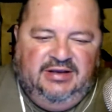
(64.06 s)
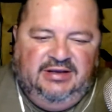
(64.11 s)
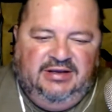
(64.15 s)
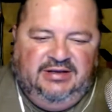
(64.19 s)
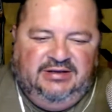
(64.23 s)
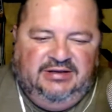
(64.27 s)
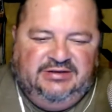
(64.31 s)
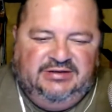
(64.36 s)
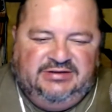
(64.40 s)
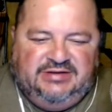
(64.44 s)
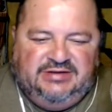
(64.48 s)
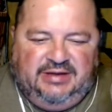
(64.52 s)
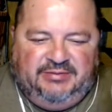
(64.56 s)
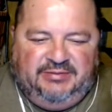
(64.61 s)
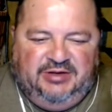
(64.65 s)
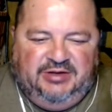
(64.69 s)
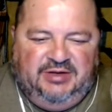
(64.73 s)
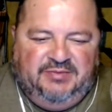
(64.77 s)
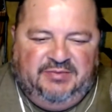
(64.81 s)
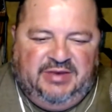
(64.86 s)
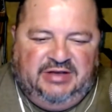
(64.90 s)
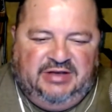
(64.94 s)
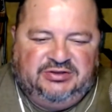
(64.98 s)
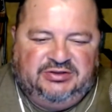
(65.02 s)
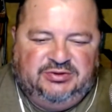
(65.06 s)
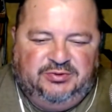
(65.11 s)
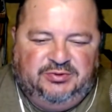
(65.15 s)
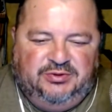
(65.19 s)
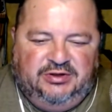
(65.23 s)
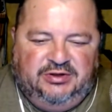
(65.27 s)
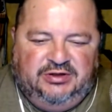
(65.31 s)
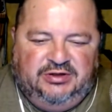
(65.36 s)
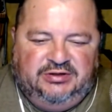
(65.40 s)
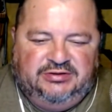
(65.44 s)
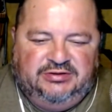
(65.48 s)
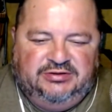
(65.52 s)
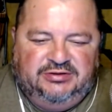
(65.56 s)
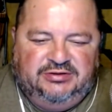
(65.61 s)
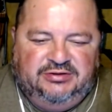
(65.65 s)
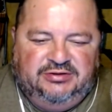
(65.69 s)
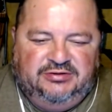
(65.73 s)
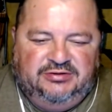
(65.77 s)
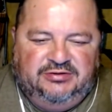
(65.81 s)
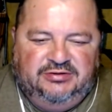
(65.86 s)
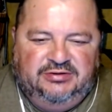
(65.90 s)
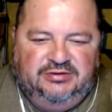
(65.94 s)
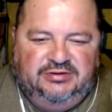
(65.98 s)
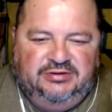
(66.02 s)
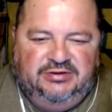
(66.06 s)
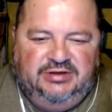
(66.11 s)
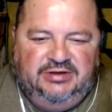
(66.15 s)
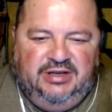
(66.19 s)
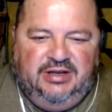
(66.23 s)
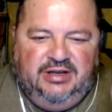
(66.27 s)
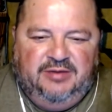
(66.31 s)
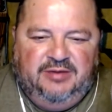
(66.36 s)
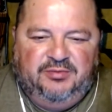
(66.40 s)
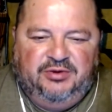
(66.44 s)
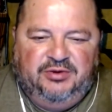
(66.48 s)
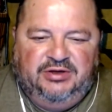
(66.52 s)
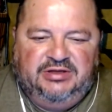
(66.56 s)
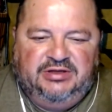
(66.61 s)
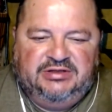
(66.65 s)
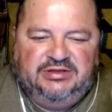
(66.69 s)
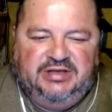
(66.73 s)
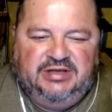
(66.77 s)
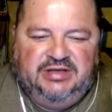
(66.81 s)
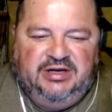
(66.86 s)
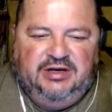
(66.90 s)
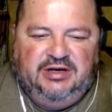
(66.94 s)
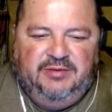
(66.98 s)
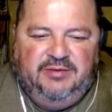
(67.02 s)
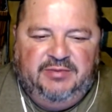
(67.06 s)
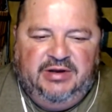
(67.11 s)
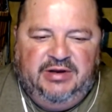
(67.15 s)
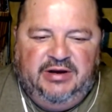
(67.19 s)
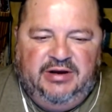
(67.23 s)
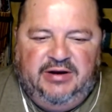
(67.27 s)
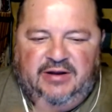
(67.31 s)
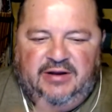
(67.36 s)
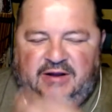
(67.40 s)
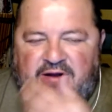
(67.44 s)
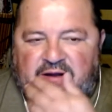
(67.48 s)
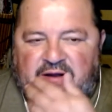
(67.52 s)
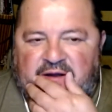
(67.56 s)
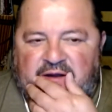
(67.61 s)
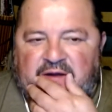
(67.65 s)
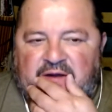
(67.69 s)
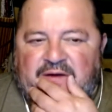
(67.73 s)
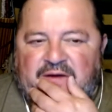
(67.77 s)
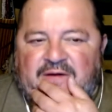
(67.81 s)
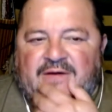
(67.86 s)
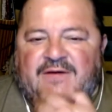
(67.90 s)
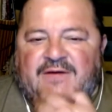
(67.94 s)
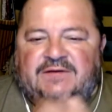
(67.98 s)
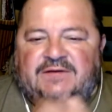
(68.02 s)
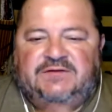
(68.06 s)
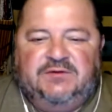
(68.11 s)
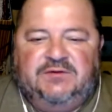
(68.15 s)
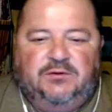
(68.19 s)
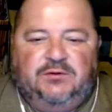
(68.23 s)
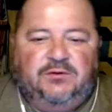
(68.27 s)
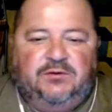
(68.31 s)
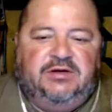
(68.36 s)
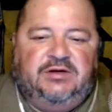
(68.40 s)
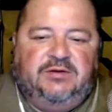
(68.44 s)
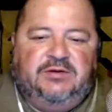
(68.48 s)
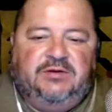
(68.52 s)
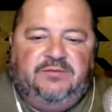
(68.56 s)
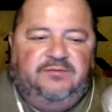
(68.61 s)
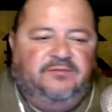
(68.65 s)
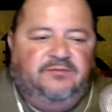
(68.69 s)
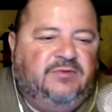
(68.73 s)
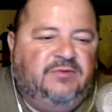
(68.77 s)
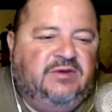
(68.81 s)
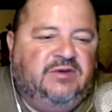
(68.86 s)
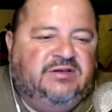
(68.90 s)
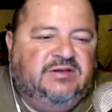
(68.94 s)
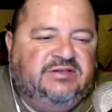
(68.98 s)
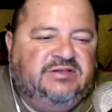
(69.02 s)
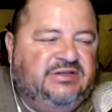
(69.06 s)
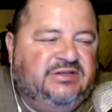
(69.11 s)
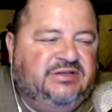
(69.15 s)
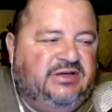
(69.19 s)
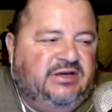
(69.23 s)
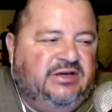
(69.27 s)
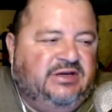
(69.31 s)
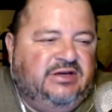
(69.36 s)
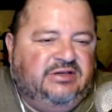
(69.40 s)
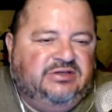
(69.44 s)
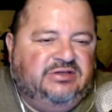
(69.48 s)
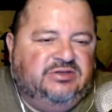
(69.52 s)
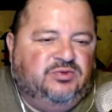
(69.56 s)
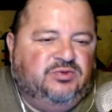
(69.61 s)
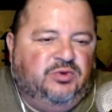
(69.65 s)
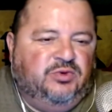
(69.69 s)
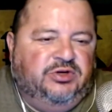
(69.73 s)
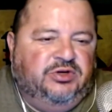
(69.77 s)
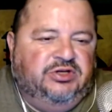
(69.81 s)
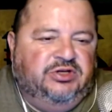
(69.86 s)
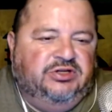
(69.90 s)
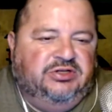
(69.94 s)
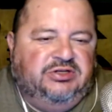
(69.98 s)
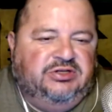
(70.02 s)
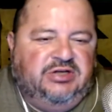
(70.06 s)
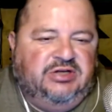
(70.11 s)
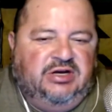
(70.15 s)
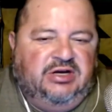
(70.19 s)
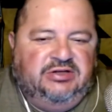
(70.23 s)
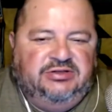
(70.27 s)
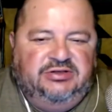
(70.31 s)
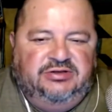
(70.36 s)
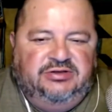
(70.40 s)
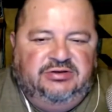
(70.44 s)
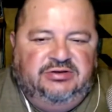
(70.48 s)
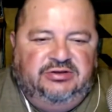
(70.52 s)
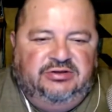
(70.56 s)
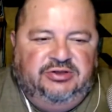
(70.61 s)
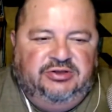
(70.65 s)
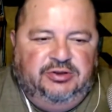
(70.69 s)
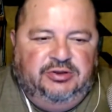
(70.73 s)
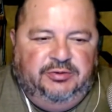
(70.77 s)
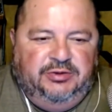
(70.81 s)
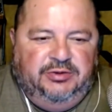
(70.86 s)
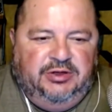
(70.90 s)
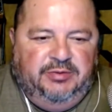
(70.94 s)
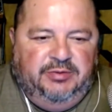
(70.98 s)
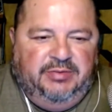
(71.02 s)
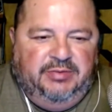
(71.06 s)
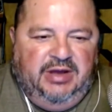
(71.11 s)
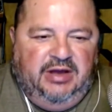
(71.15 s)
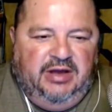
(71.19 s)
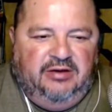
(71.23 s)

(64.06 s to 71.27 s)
It's time to get back to work. So yeah, I'm pretty excited about it. So today I just wanted to talk to you a little bit about